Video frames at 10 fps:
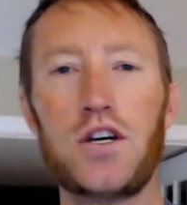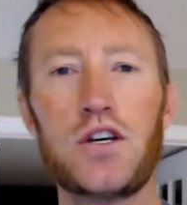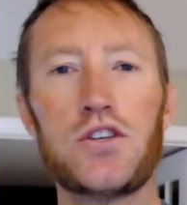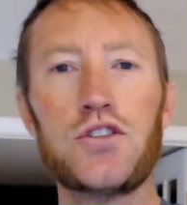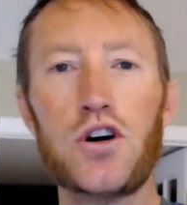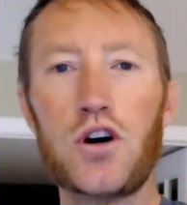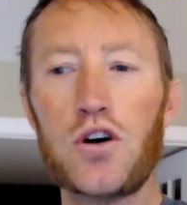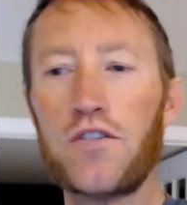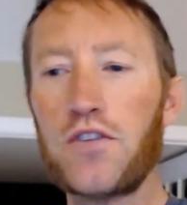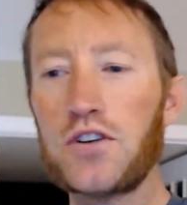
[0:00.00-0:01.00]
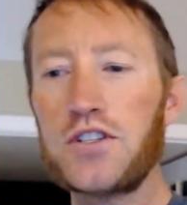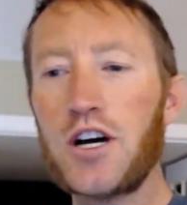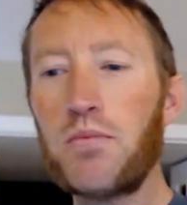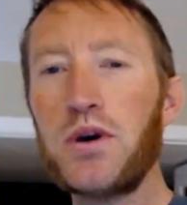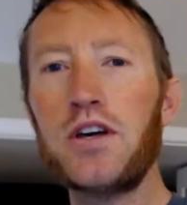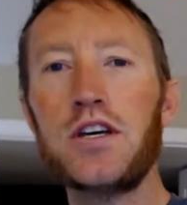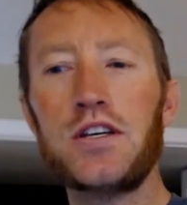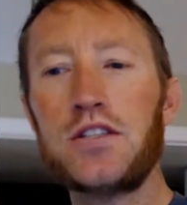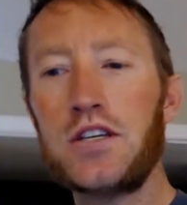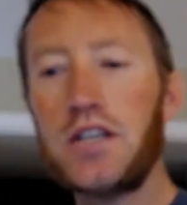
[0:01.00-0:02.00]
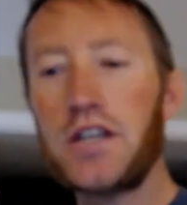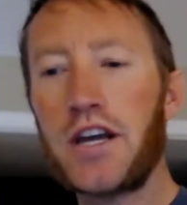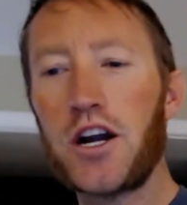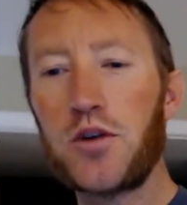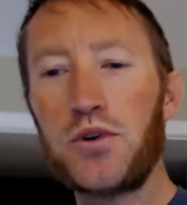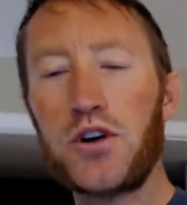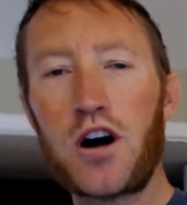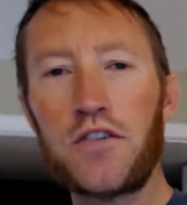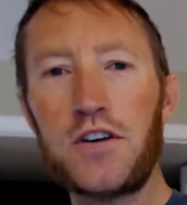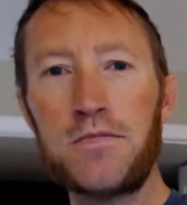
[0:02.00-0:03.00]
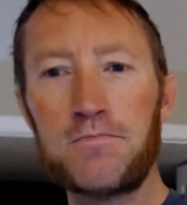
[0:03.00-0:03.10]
So first up is the Caribou Coffee.